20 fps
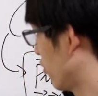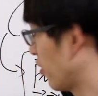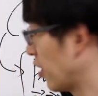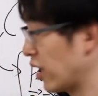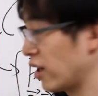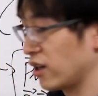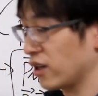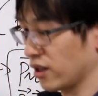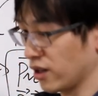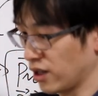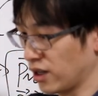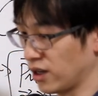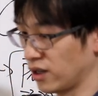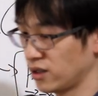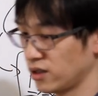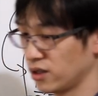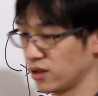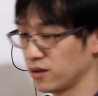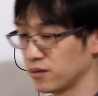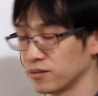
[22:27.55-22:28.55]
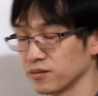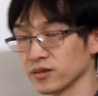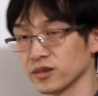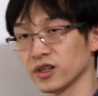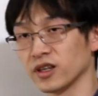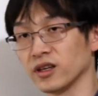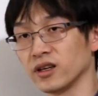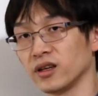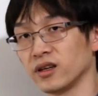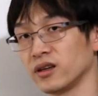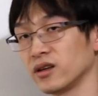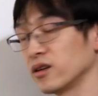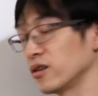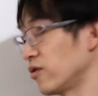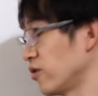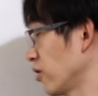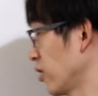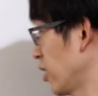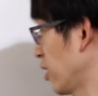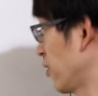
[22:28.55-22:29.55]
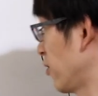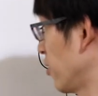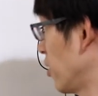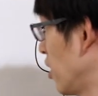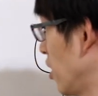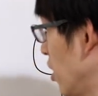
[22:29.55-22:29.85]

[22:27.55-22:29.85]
violate that, okay, if you have